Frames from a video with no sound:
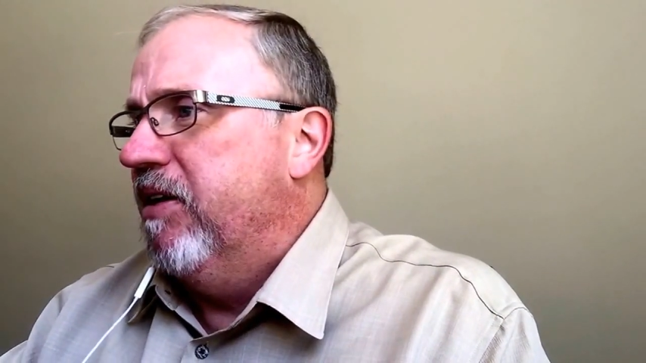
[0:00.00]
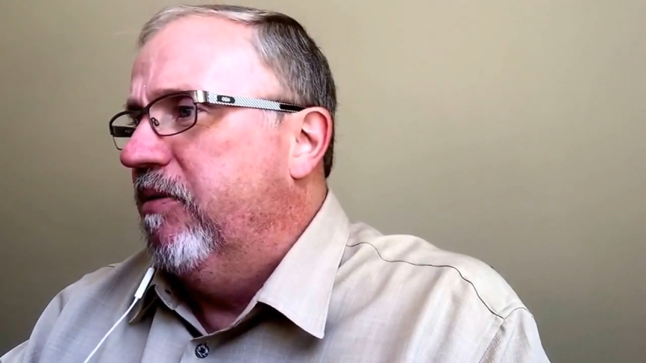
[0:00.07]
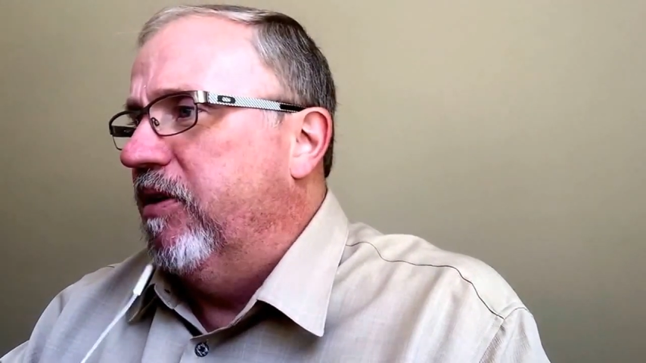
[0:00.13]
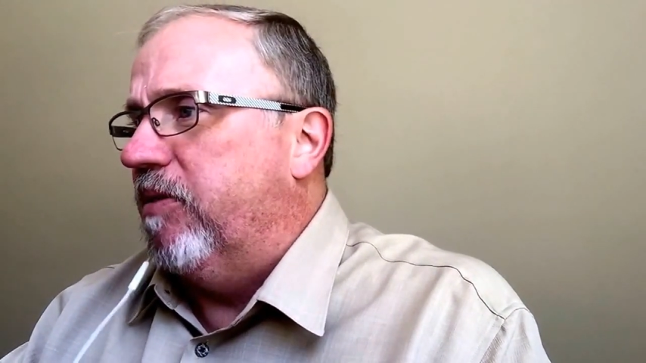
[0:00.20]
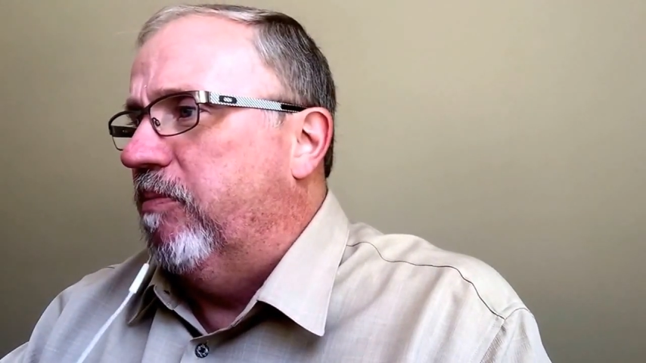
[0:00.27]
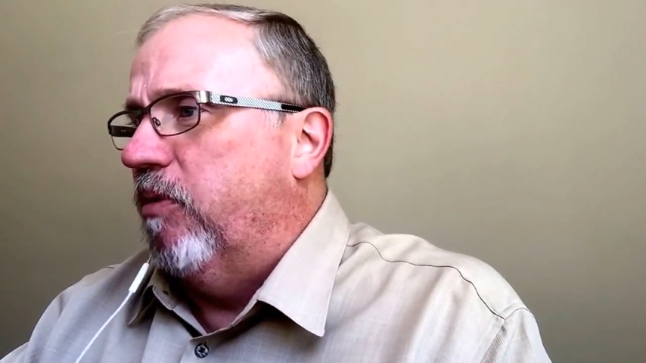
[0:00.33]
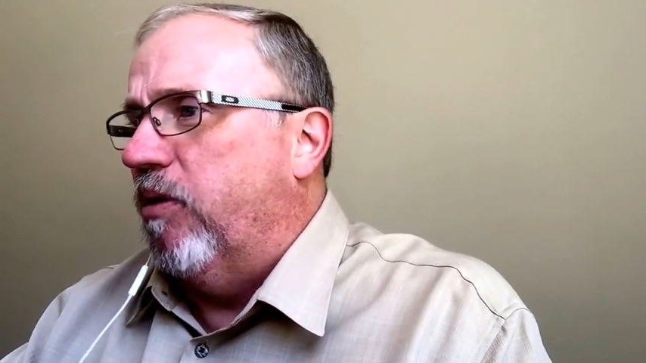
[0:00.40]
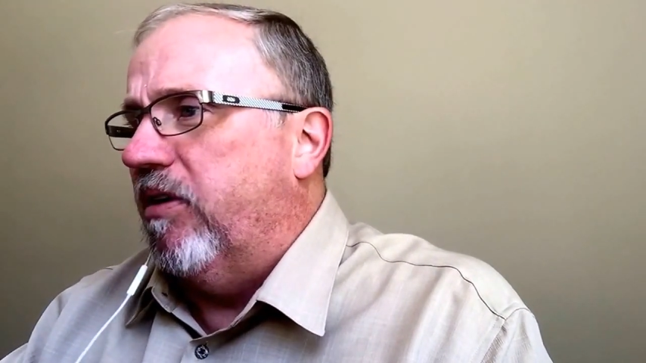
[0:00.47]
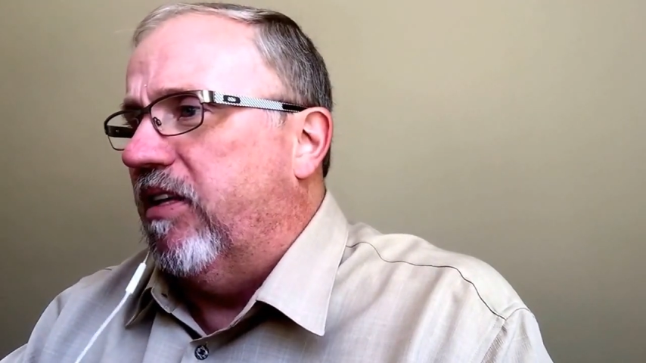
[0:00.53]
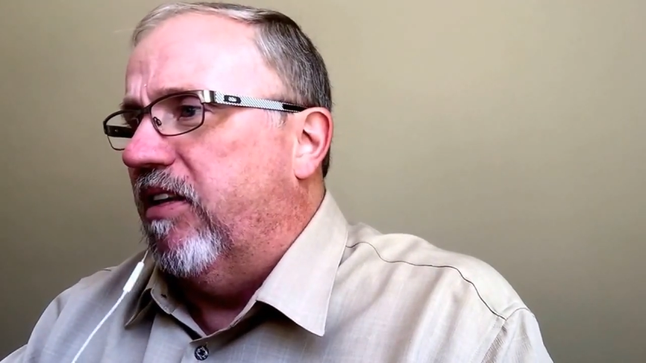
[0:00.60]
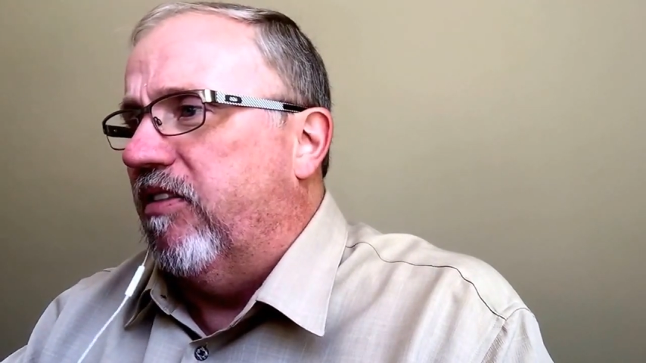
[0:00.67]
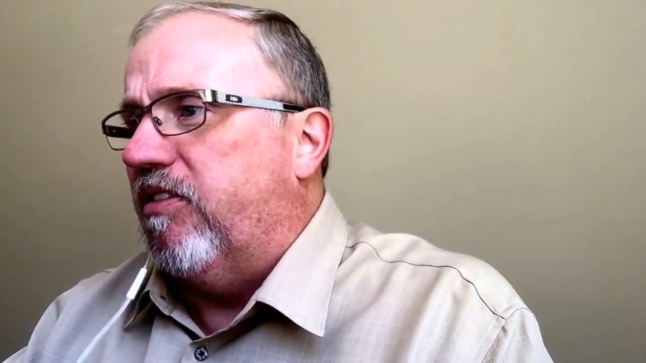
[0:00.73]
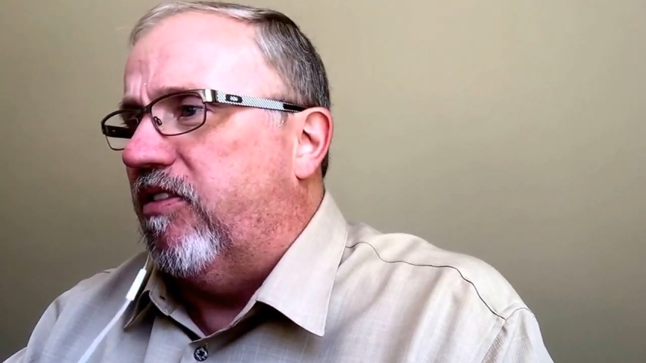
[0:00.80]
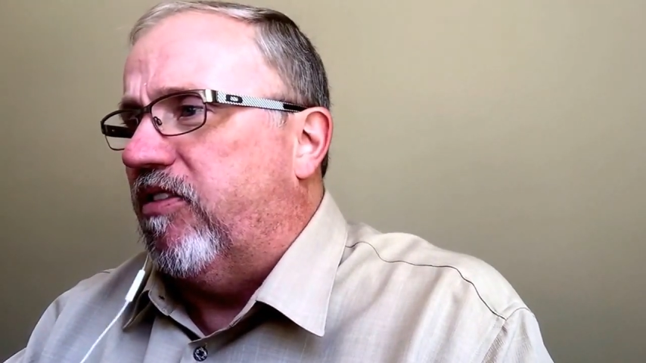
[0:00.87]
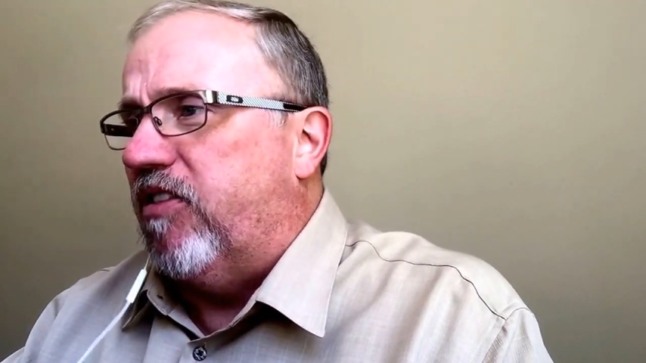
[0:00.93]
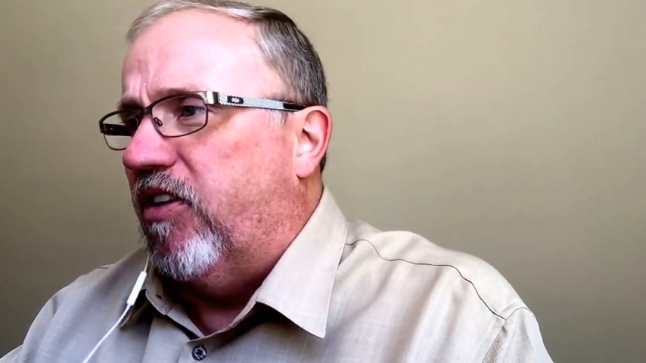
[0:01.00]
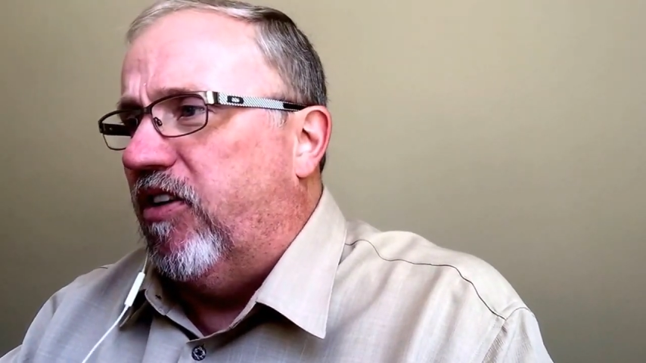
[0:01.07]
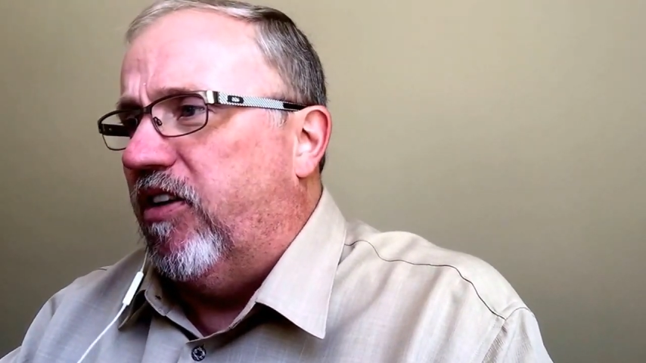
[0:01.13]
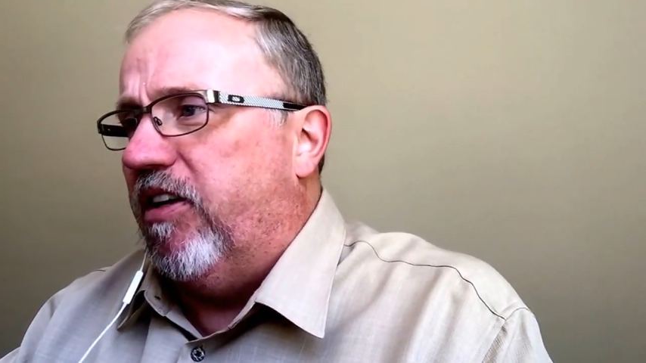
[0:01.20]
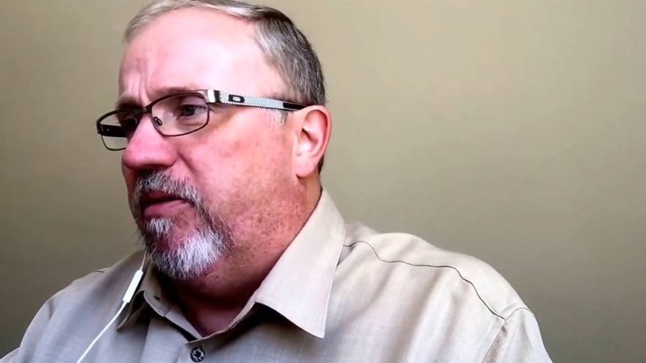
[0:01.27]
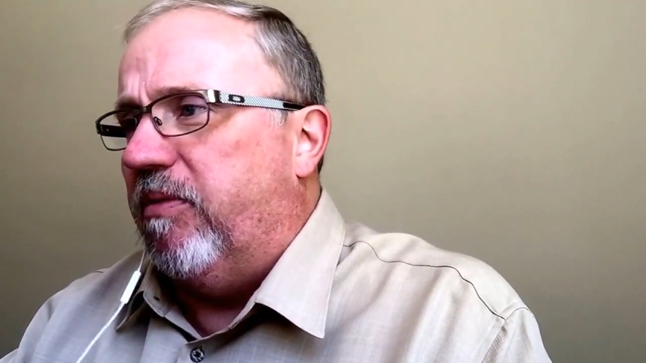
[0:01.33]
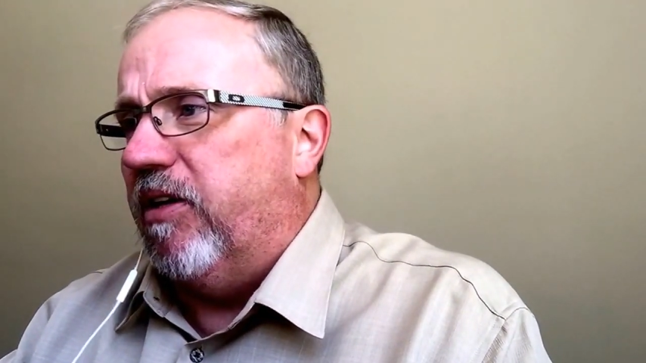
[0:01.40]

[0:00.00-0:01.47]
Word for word: with more than thirty